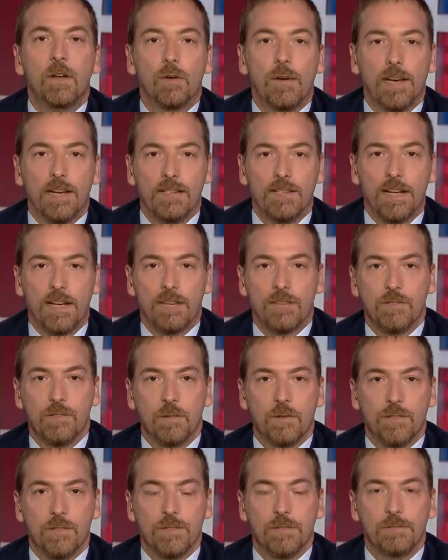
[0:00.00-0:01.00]
go get a second
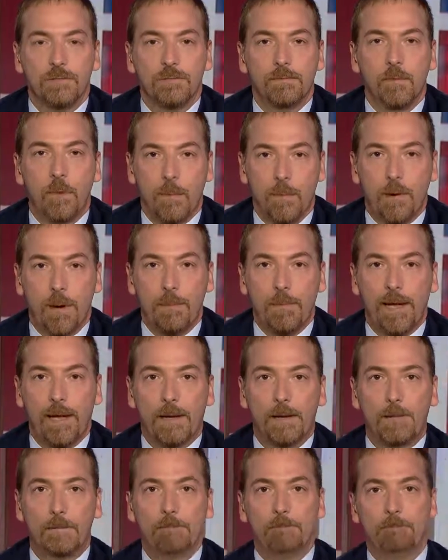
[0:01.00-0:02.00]
source. We'll be right
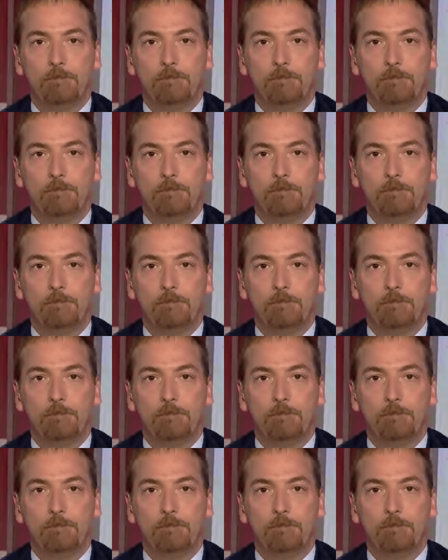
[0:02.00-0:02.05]
back.